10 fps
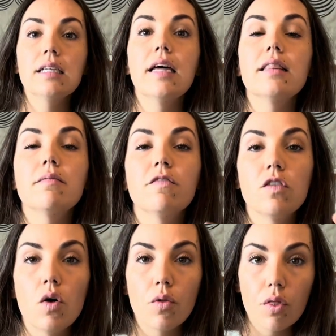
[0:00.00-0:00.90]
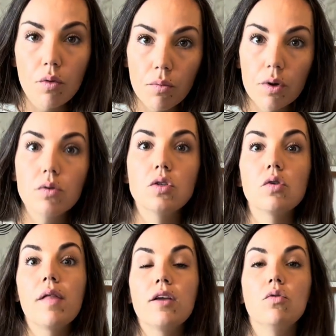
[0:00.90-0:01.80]
let them flow through so
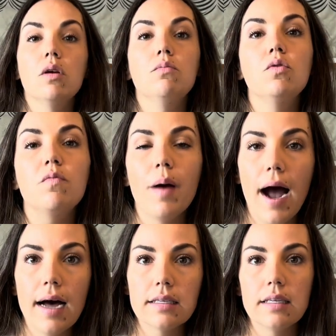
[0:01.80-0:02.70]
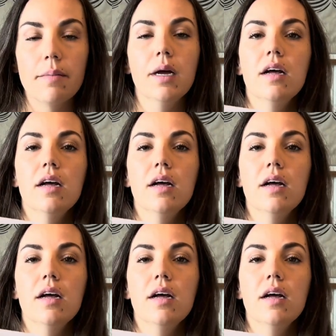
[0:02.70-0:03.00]
that you can move past them.